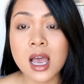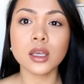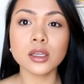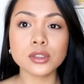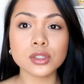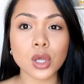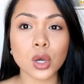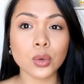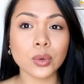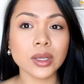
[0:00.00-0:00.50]

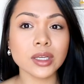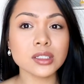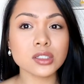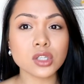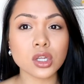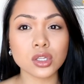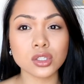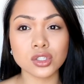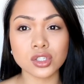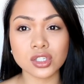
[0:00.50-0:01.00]
It's always
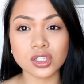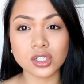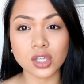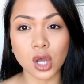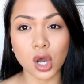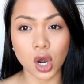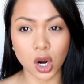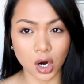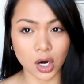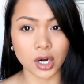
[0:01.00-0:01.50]
like just
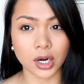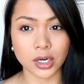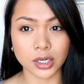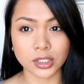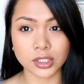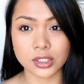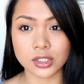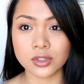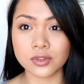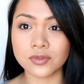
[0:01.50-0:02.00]

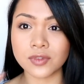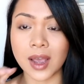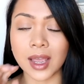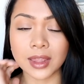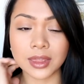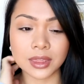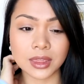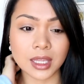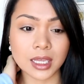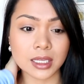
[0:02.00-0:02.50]
hard to
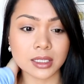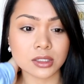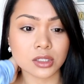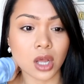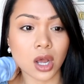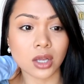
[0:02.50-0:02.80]
find things